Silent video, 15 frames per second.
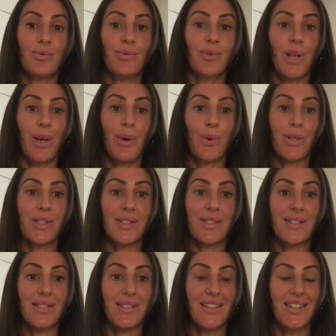it
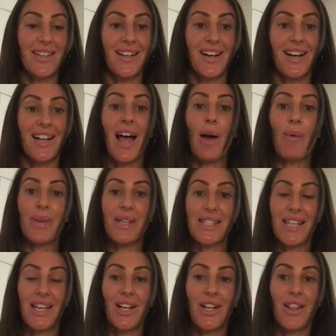was a lot
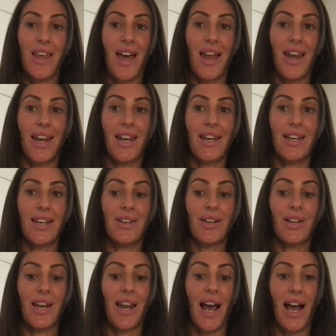busier than
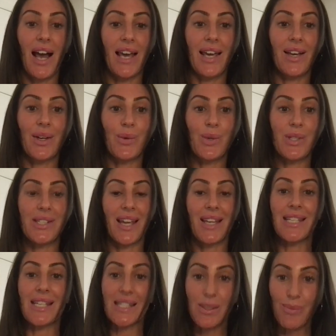I was
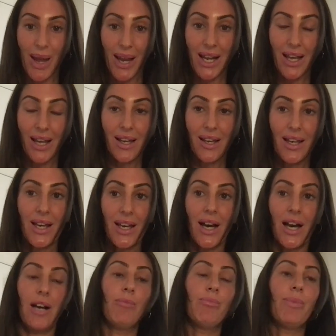anticipating.
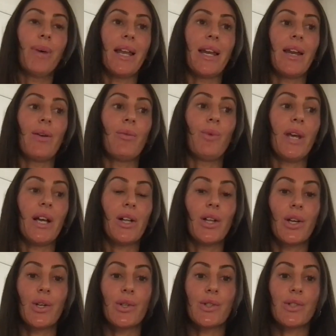But I
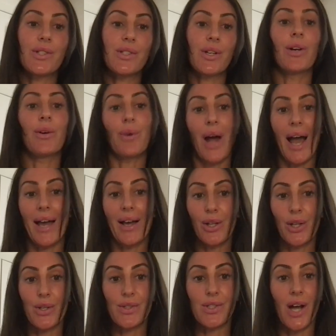closed
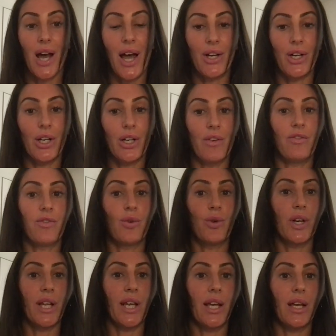
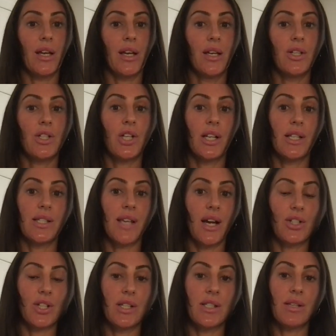140
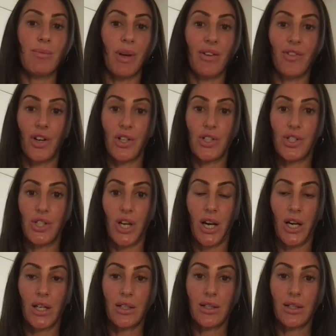transactions in my first year.